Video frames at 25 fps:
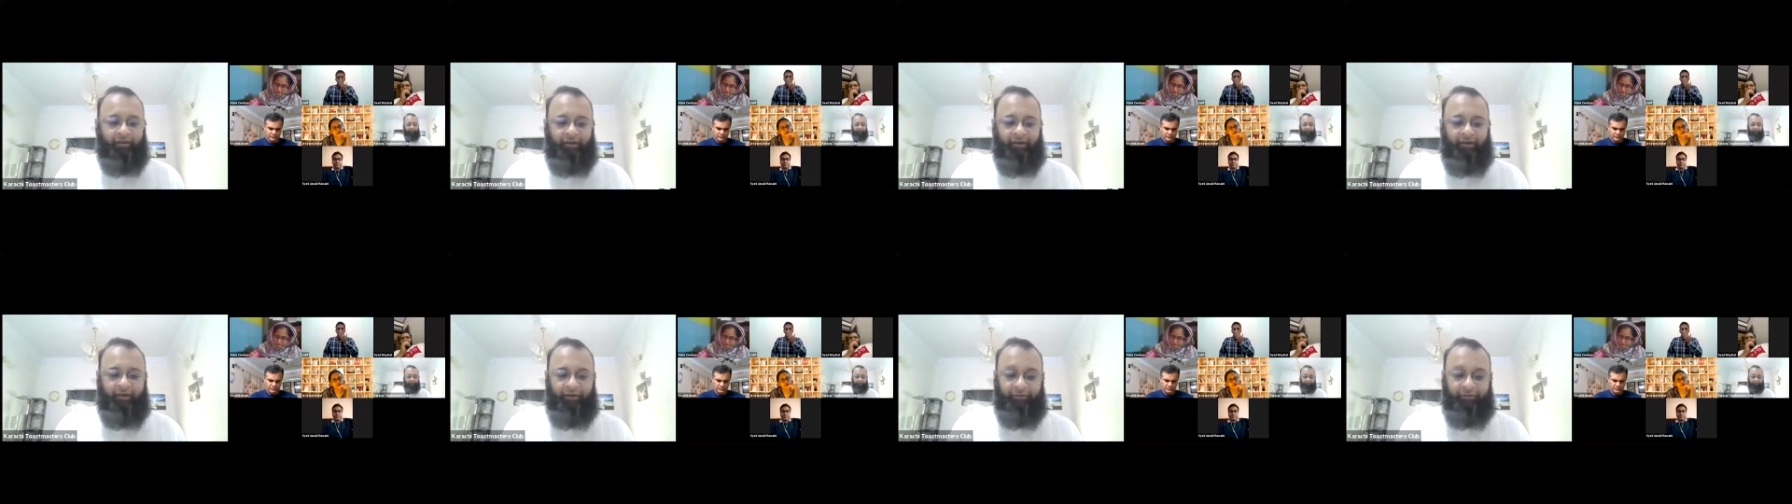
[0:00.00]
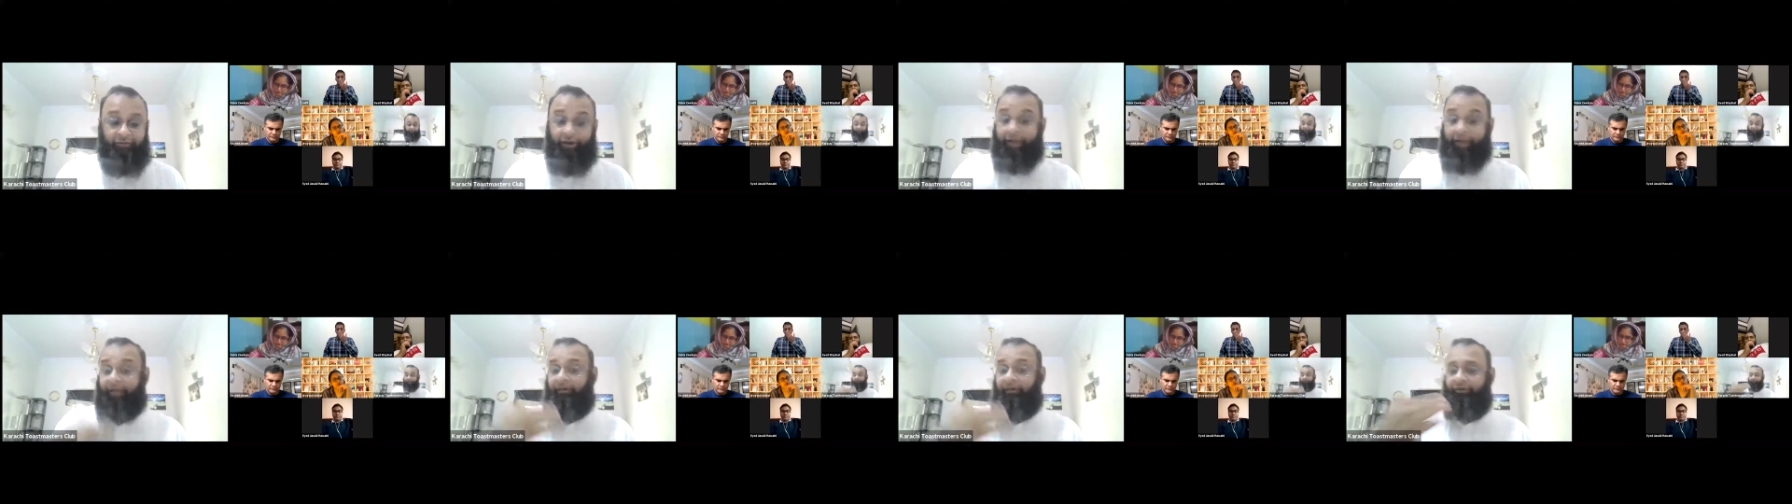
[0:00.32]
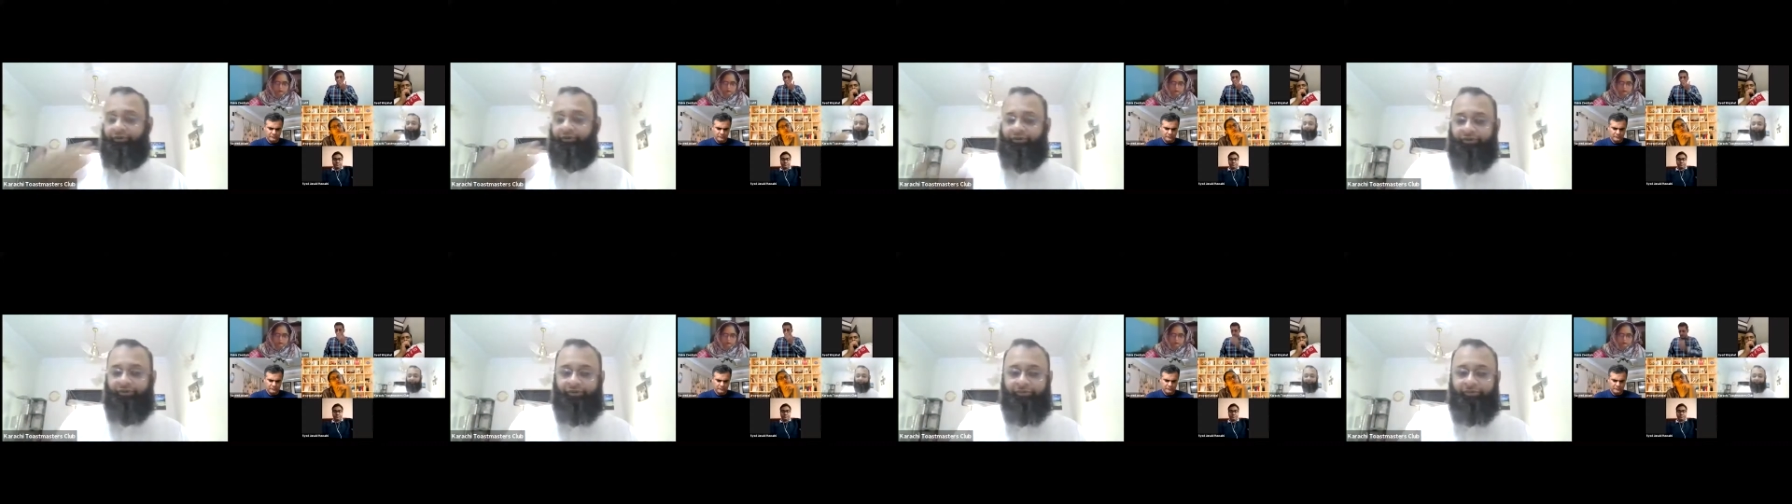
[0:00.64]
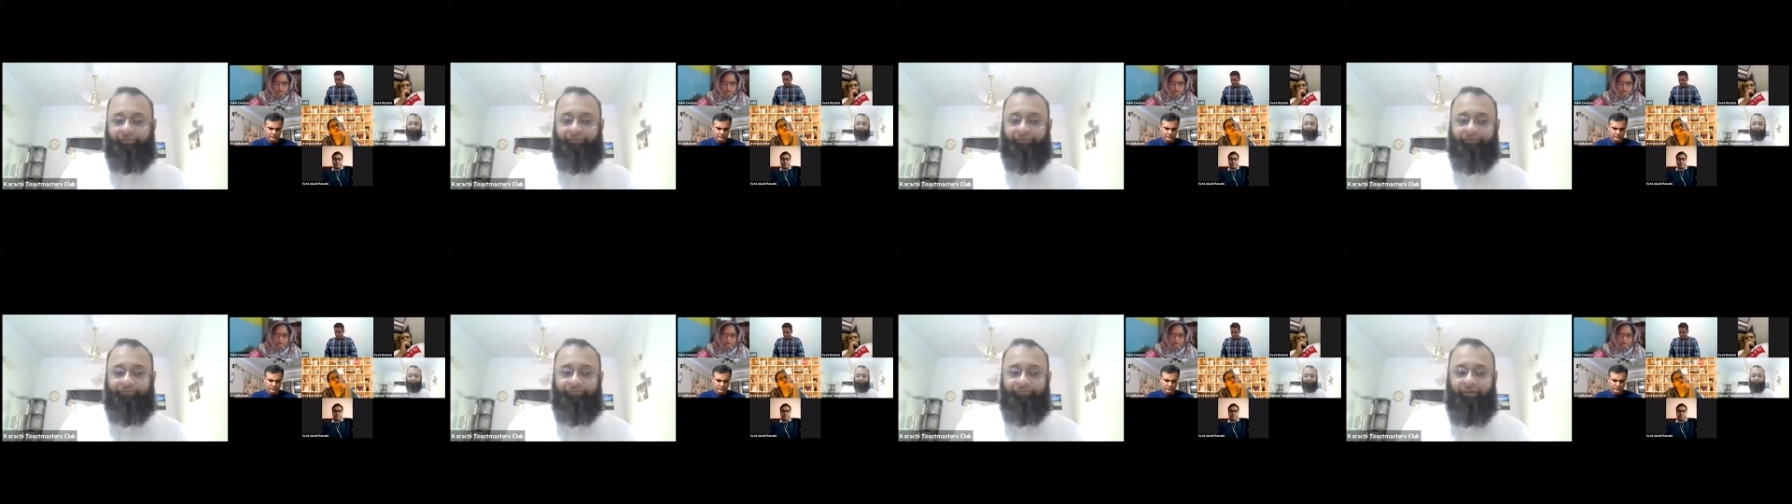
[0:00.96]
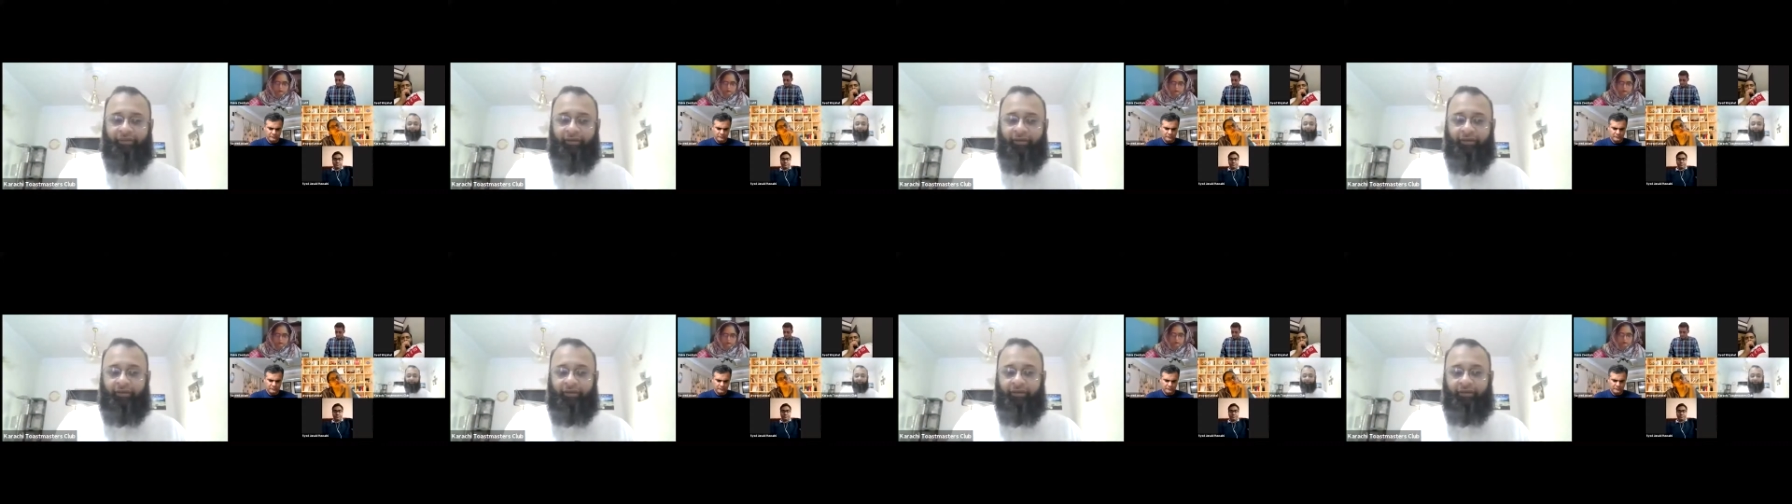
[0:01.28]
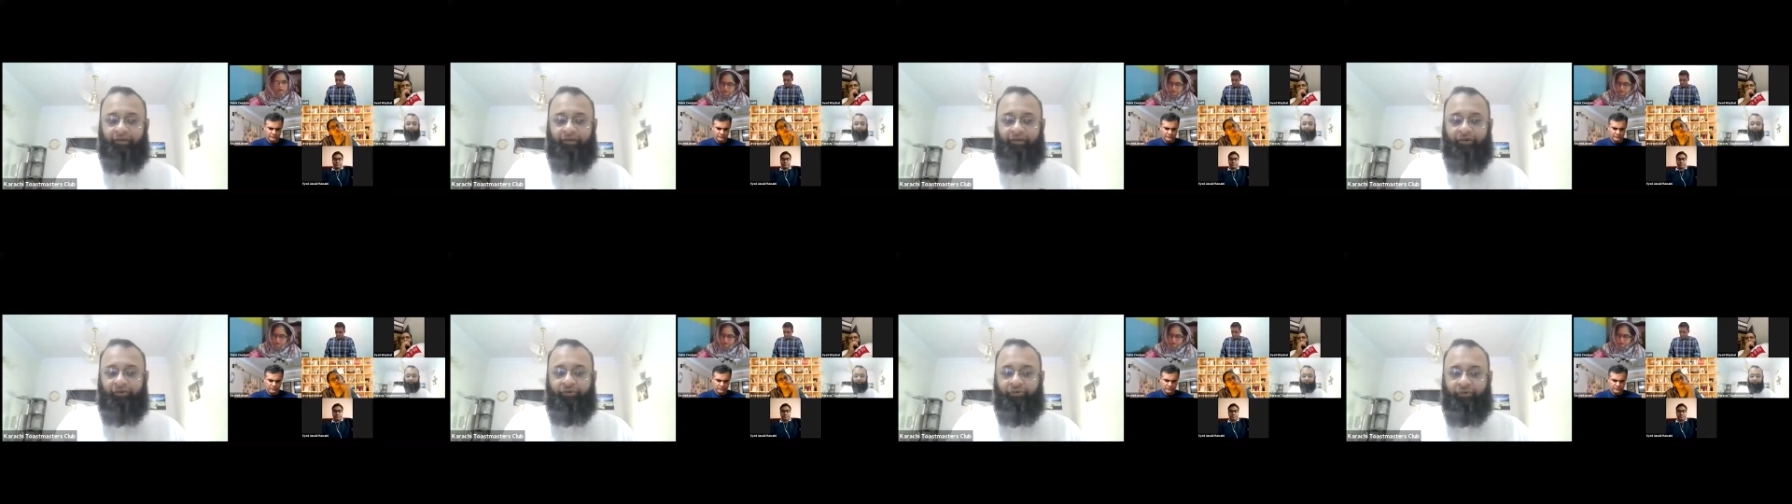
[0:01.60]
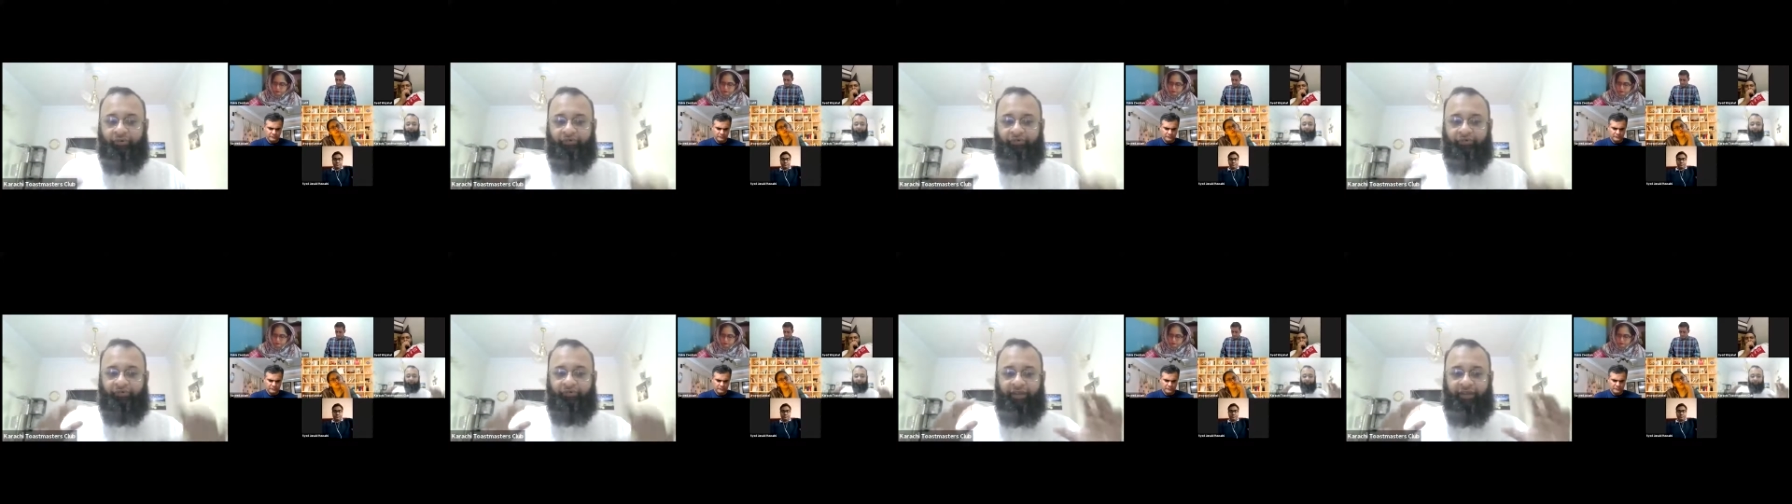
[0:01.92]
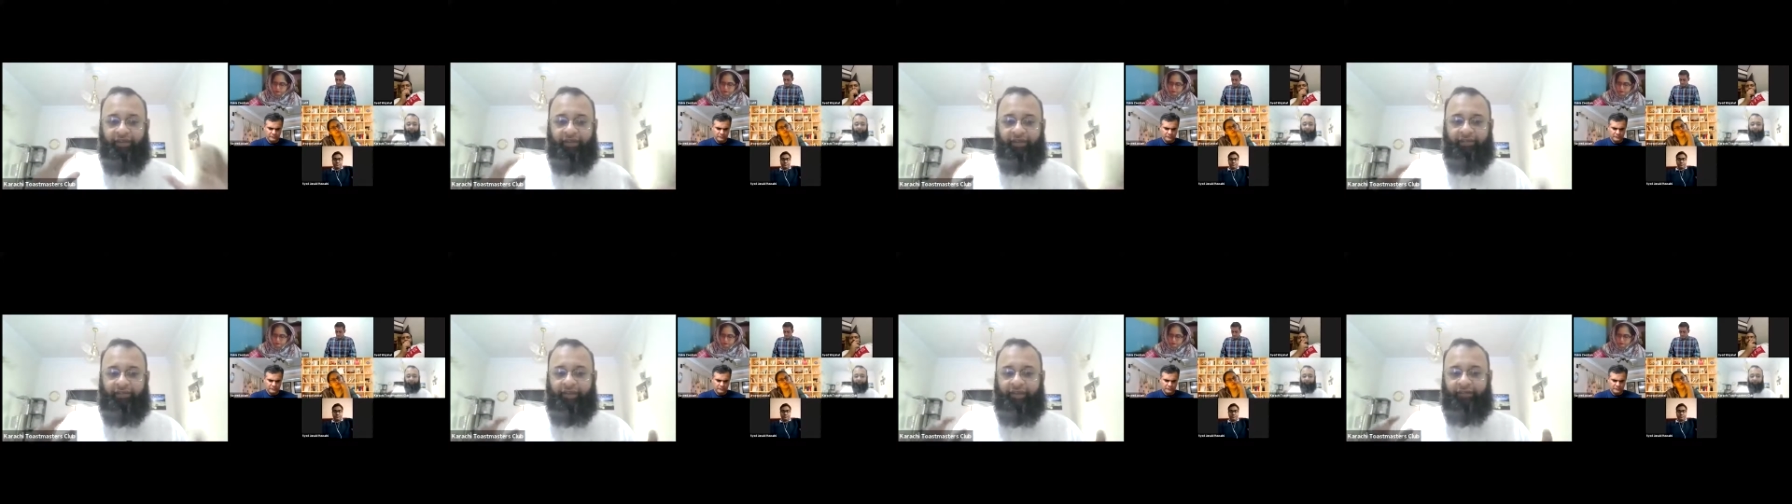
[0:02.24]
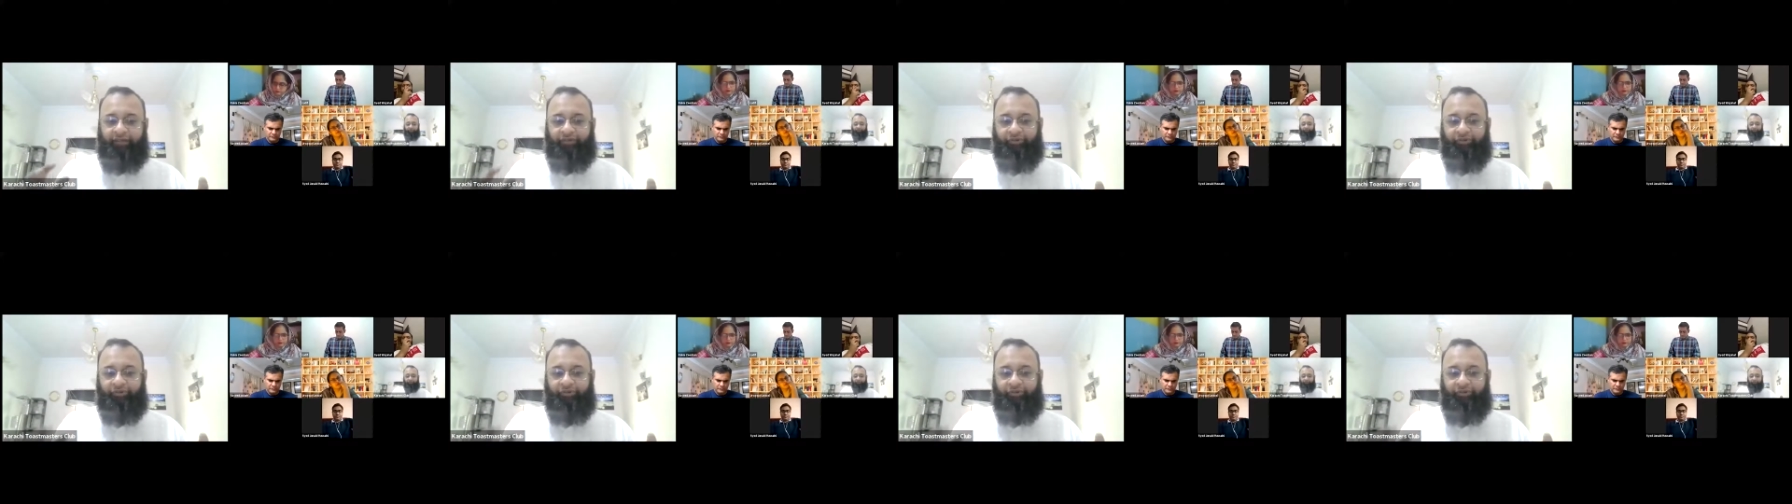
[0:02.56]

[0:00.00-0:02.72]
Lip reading: right to you. You would feel that,